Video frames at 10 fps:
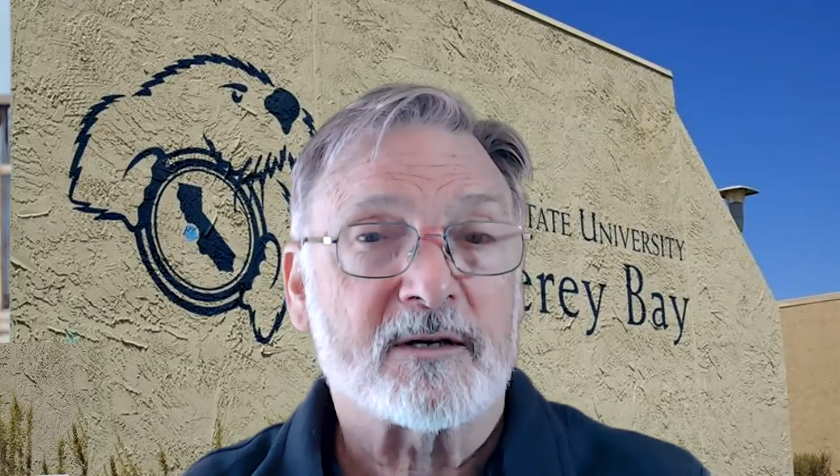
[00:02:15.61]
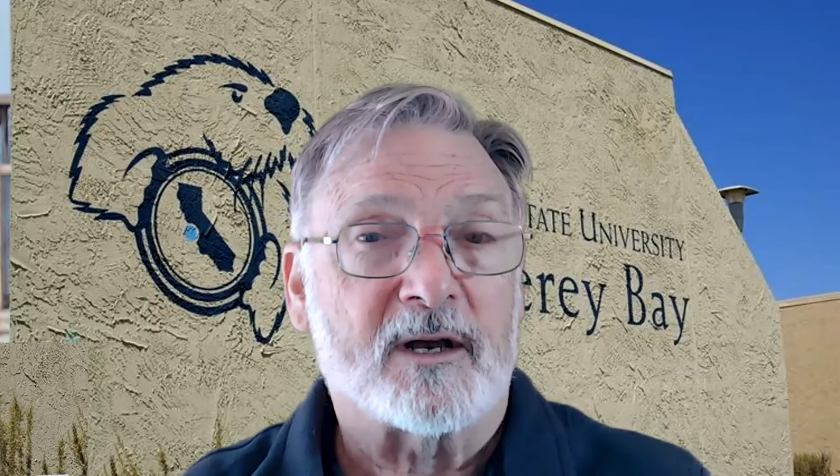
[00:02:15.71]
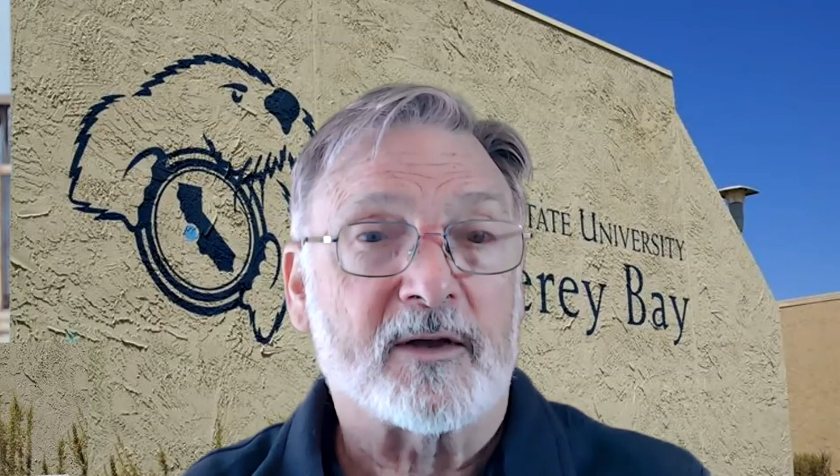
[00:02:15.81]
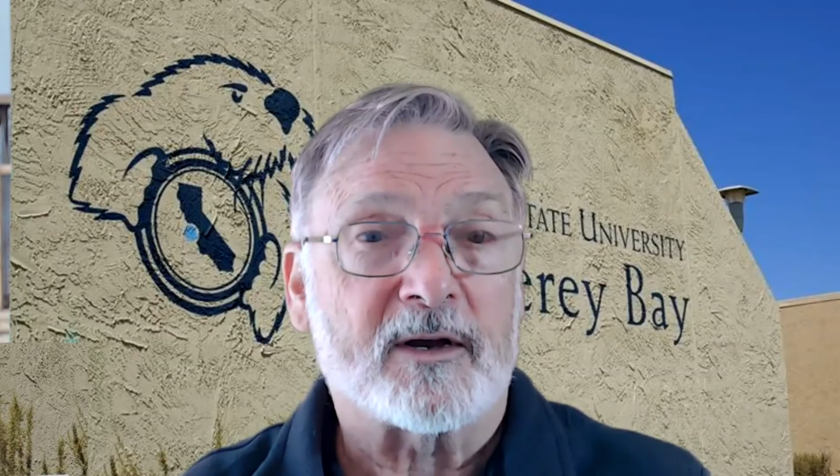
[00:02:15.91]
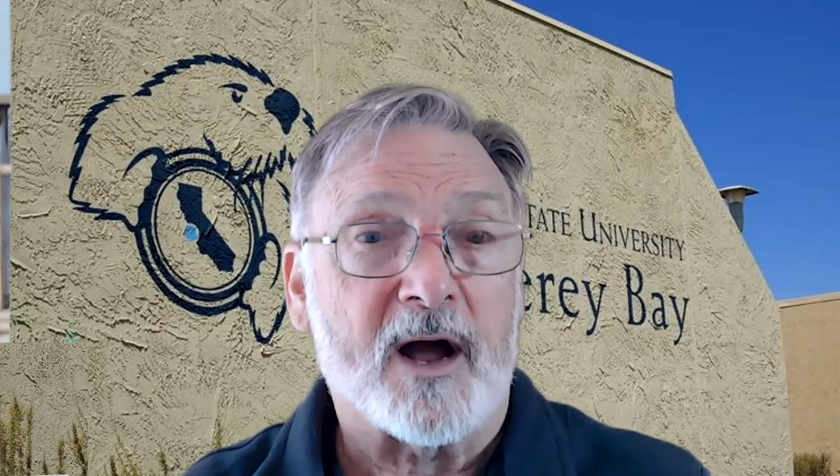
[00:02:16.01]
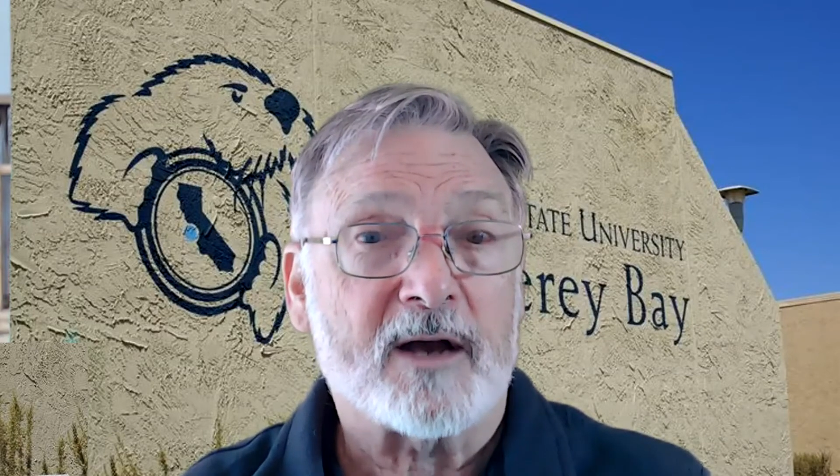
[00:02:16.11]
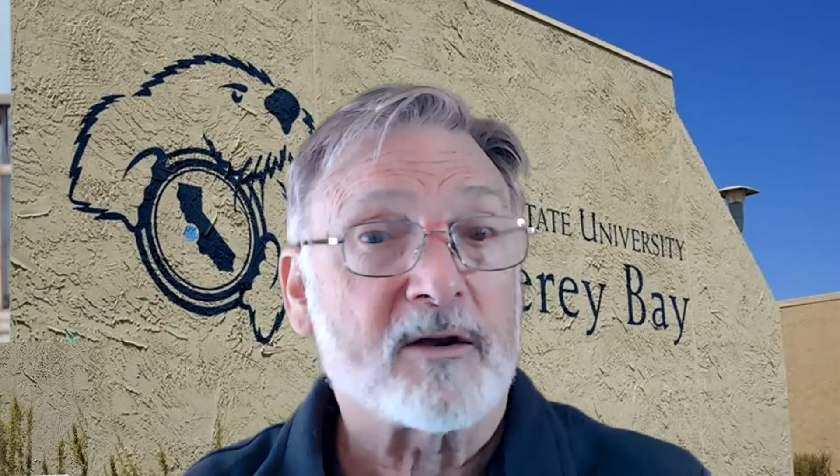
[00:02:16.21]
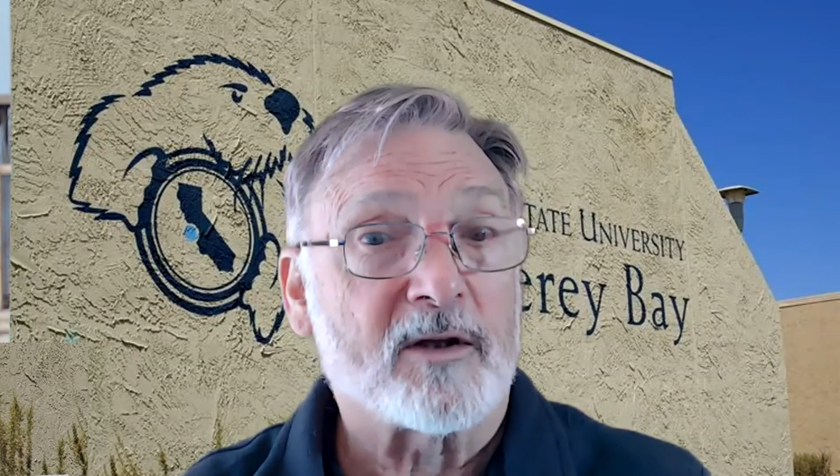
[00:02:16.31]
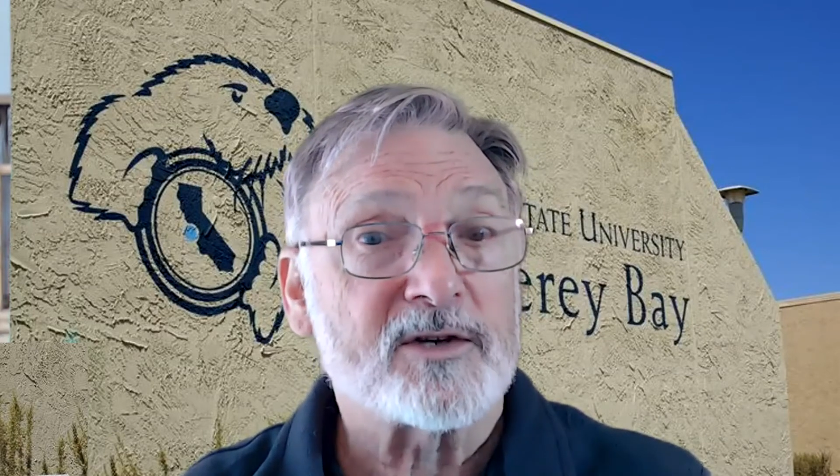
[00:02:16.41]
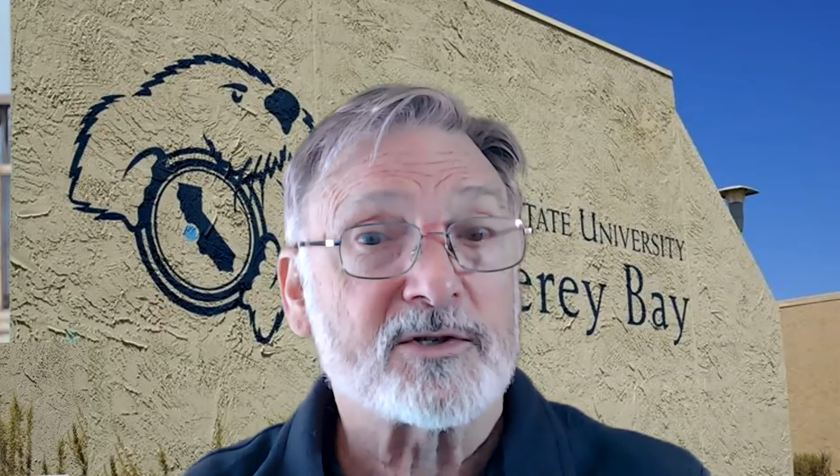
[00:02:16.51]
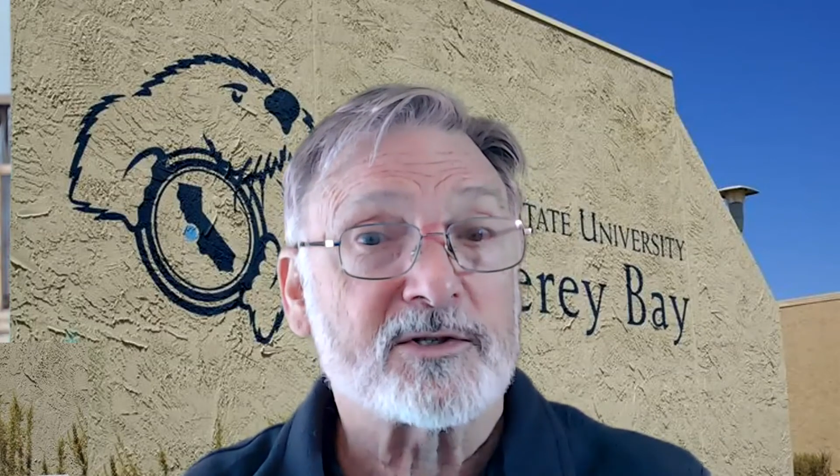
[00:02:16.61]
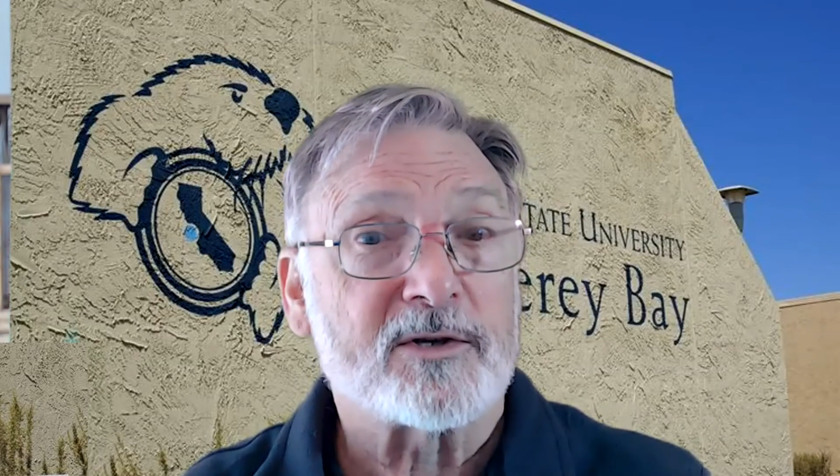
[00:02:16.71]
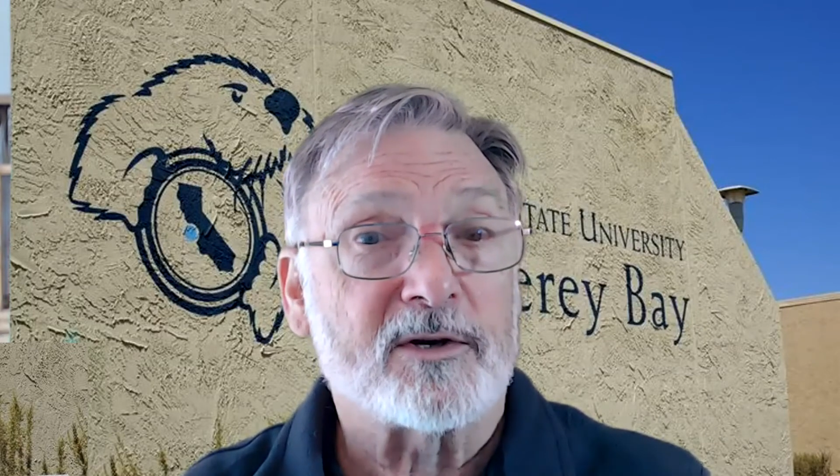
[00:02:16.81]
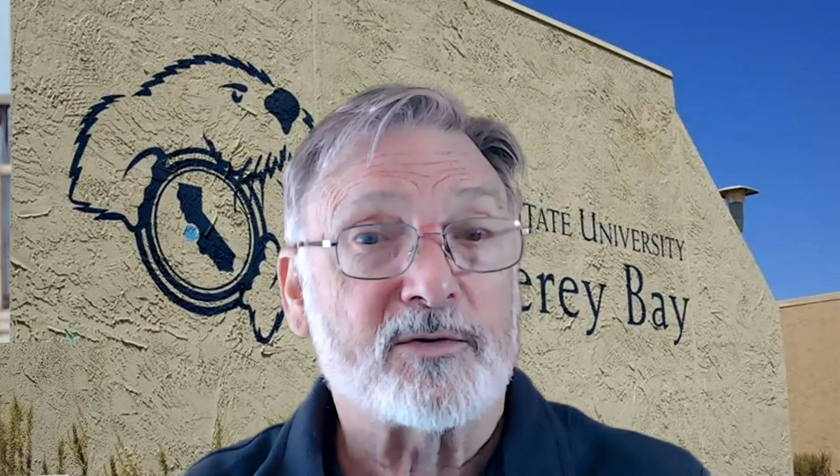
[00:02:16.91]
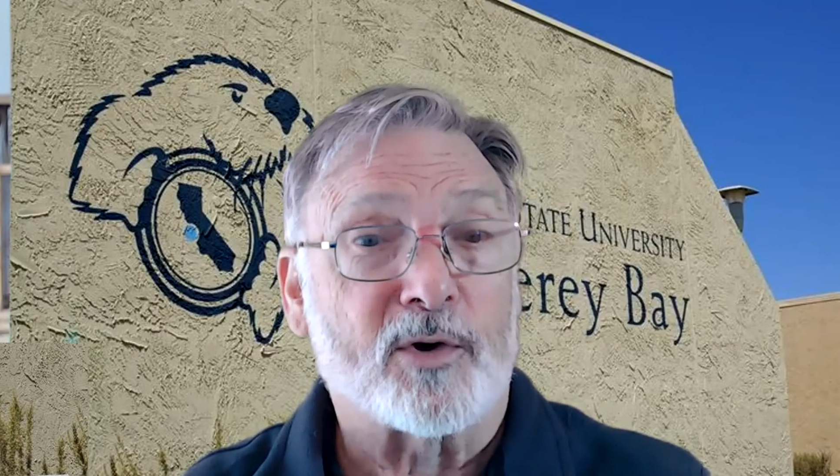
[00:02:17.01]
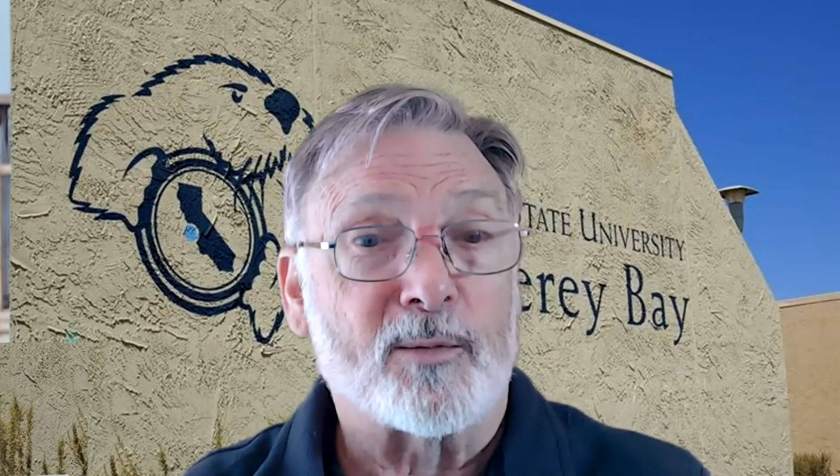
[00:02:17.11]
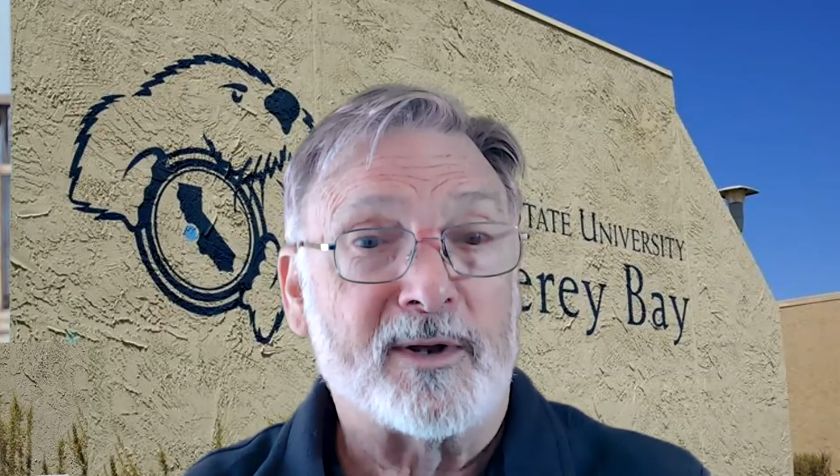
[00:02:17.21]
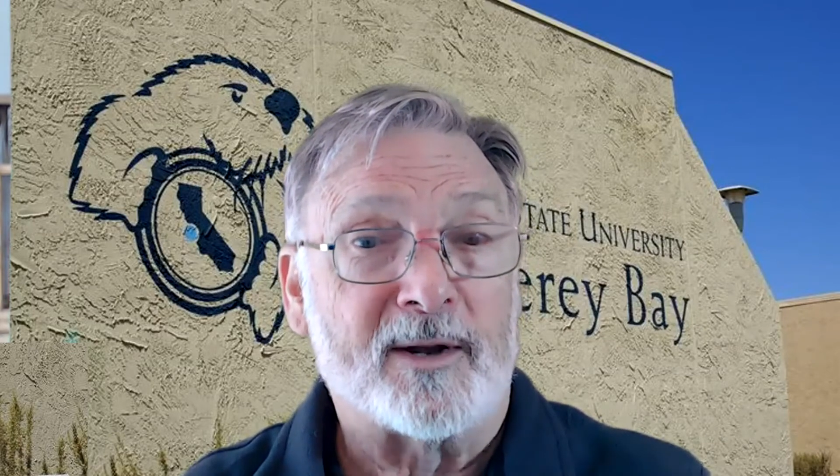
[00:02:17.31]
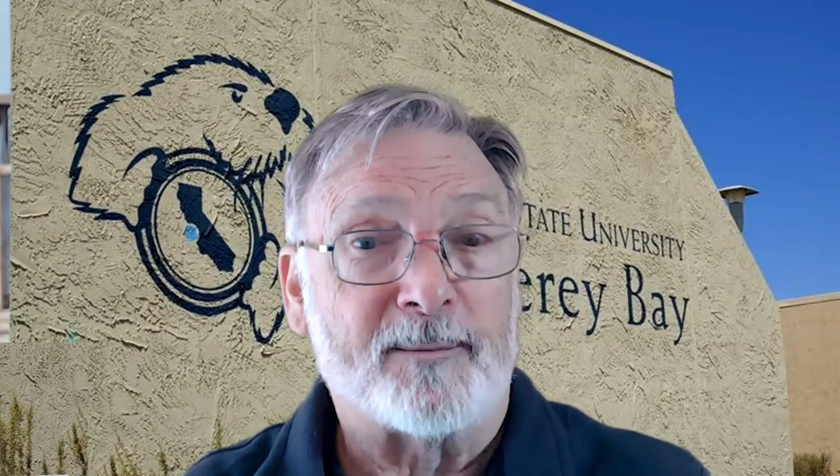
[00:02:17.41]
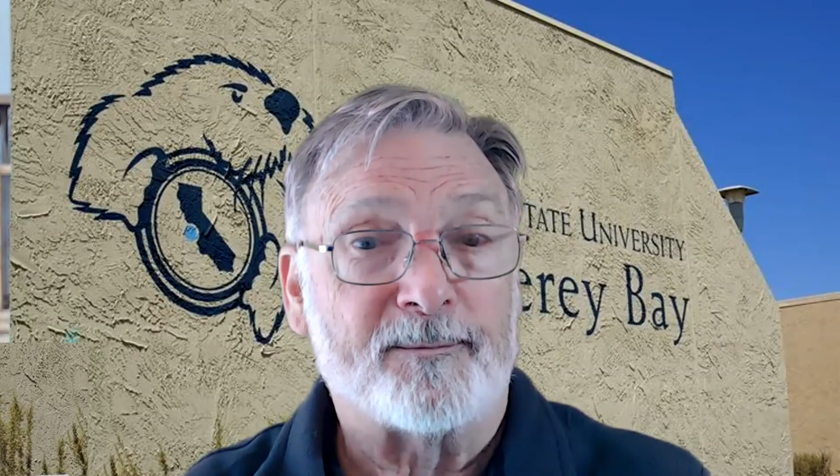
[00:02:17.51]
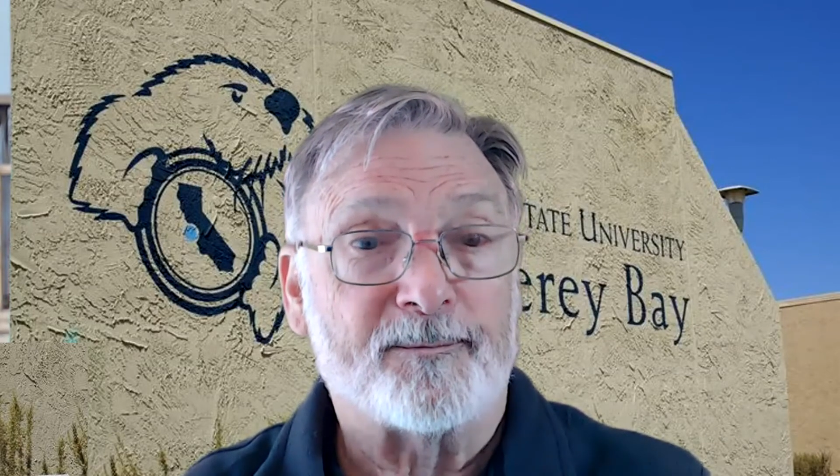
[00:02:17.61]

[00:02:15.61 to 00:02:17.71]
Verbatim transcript: and the calculations to determine them.